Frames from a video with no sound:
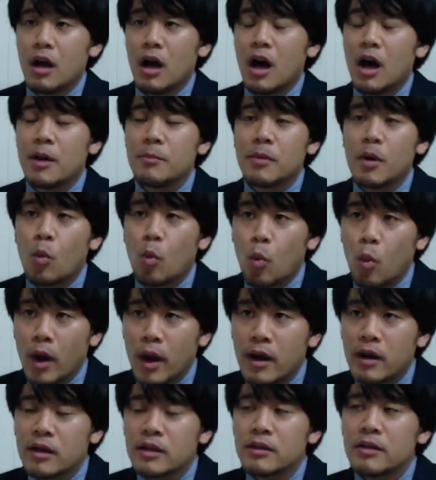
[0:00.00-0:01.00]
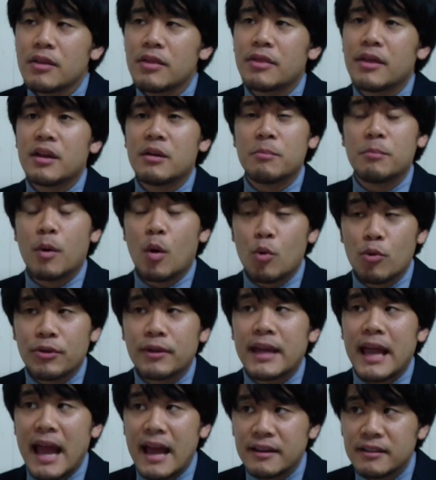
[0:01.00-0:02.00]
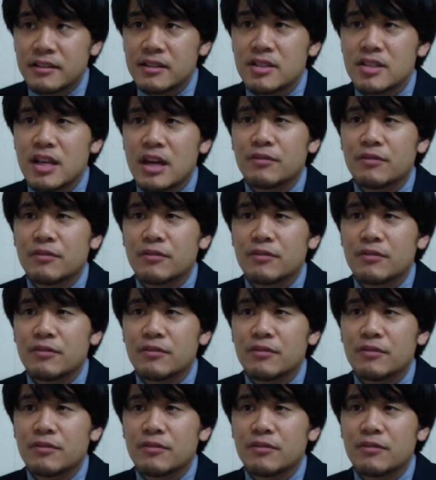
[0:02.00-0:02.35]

I'm aware that both candidates